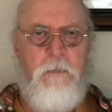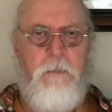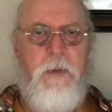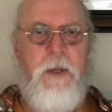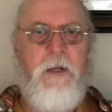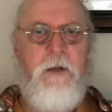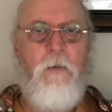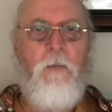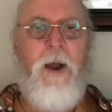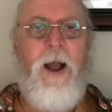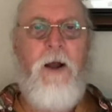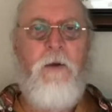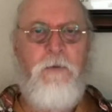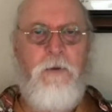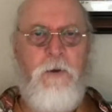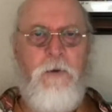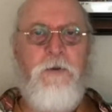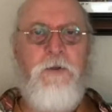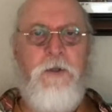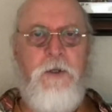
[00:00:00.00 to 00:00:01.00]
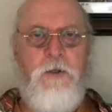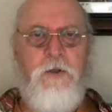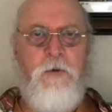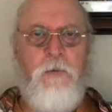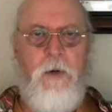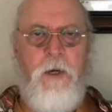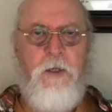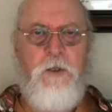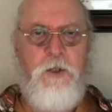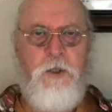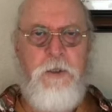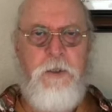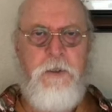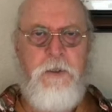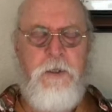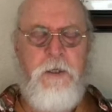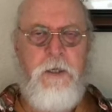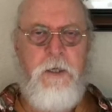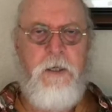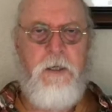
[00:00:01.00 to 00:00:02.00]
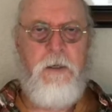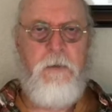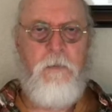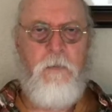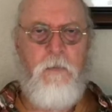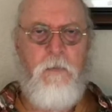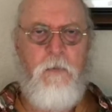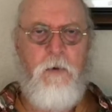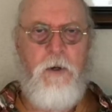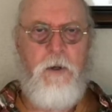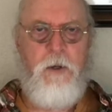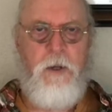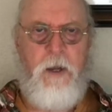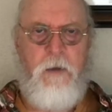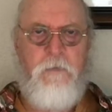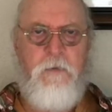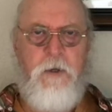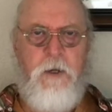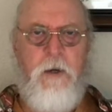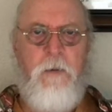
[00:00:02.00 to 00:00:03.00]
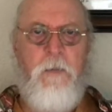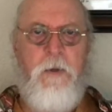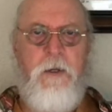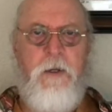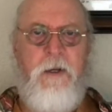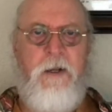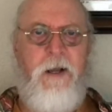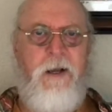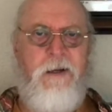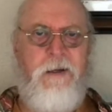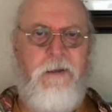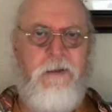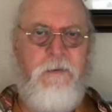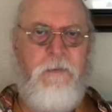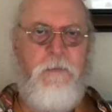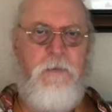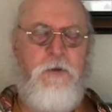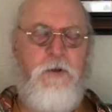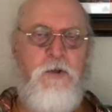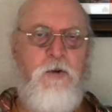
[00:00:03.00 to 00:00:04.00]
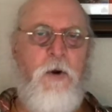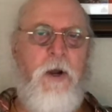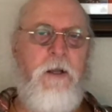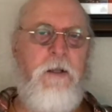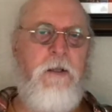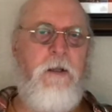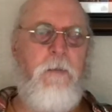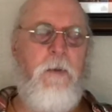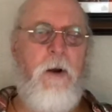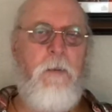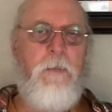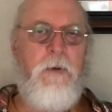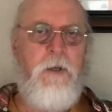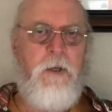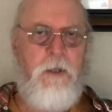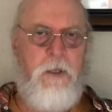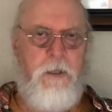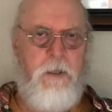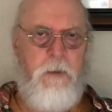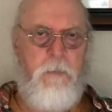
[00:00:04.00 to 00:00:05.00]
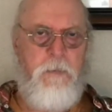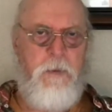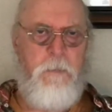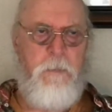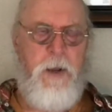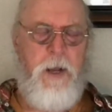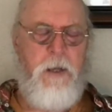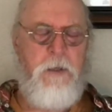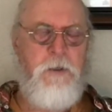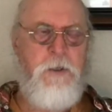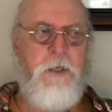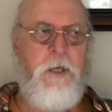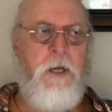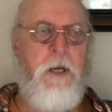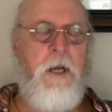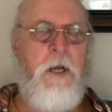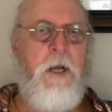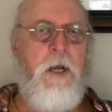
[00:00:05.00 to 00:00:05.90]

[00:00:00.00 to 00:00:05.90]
been around those situations where you have to come in and kind of straighten them up and clean up the mess.